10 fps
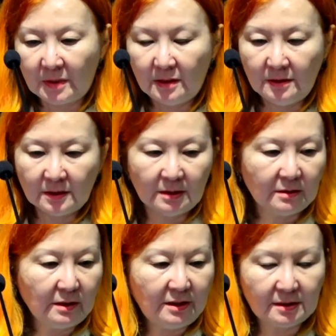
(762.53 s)
in
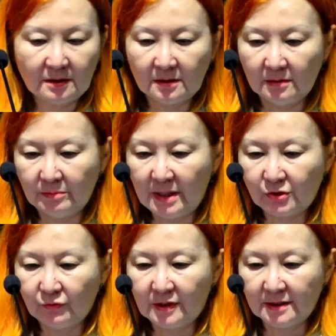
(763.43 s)
eastern
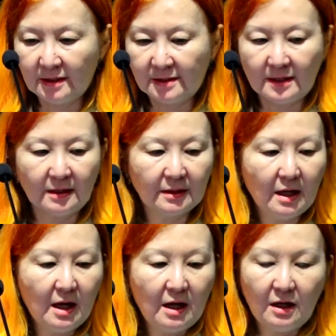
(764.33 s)
part of Kazakhstan,
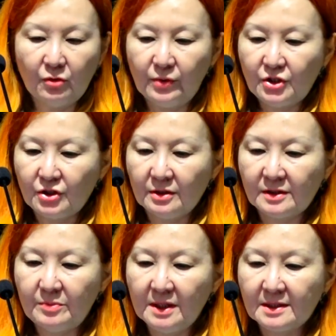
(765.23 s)
which
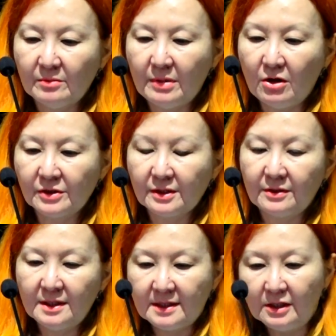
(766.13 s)
speaks about
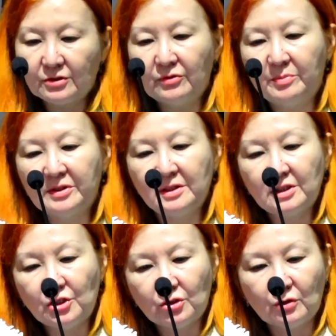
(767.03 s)
this also
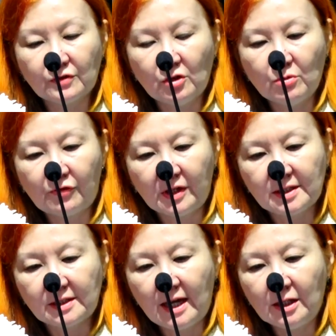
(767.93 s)
representation of zoomorphic
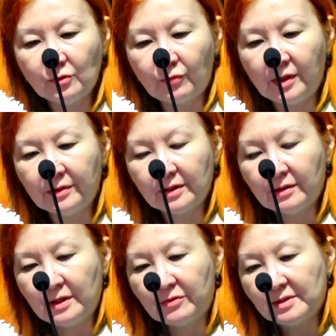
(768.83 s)
style when
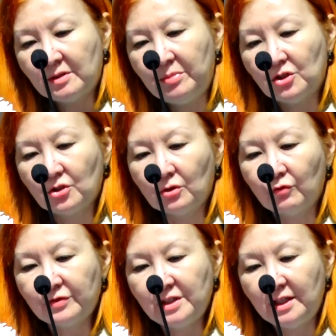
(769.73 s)
there is depiction
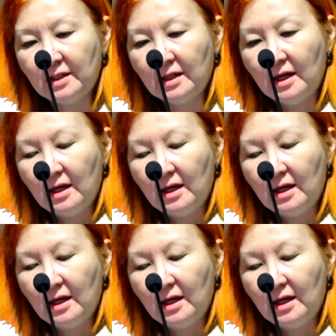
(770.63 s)
of deer